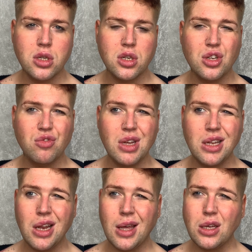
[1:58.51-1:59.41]
I don't really
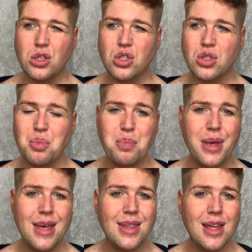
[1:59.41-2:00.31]
like
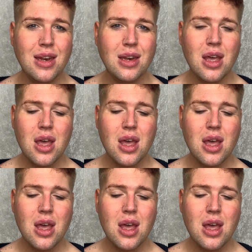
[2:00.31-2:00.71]
sunbathing,